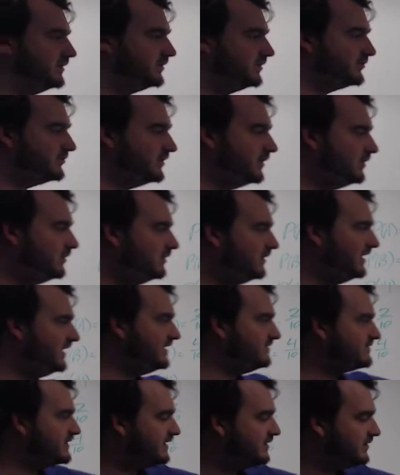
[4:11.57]
So
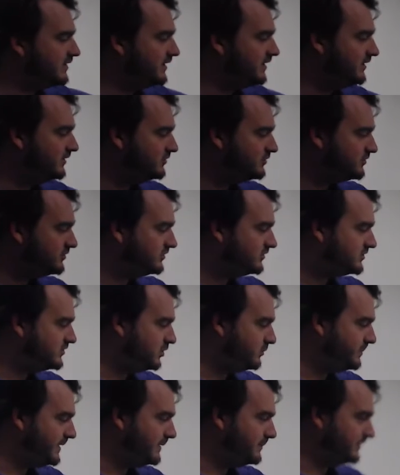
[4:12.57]
of our 2
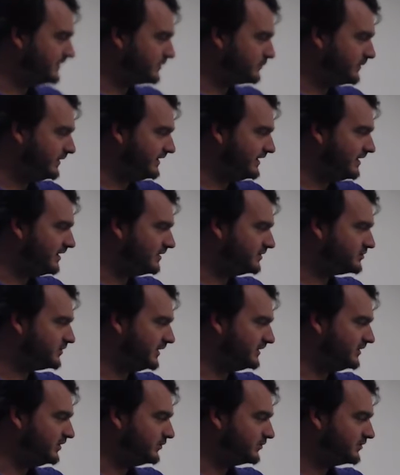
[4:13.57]
people that really are
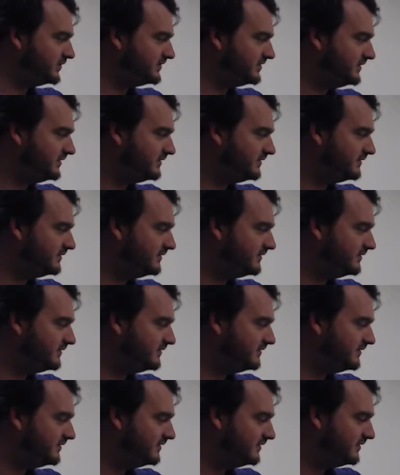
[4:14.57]
drug users,
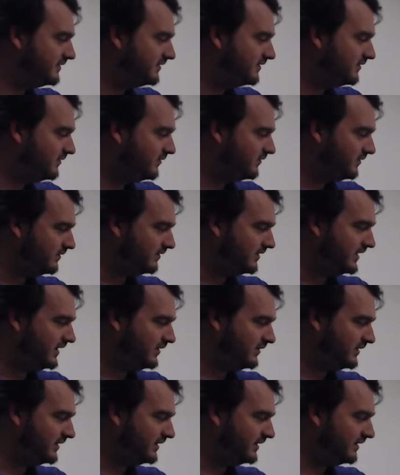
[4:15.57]
here
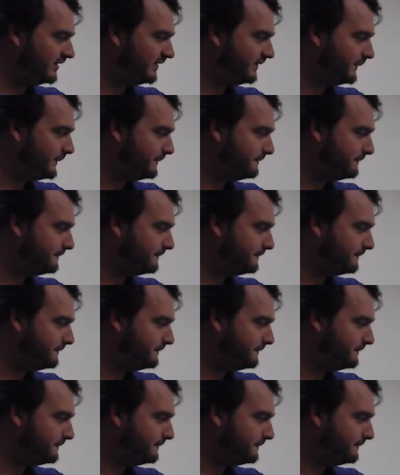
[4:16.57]
and here,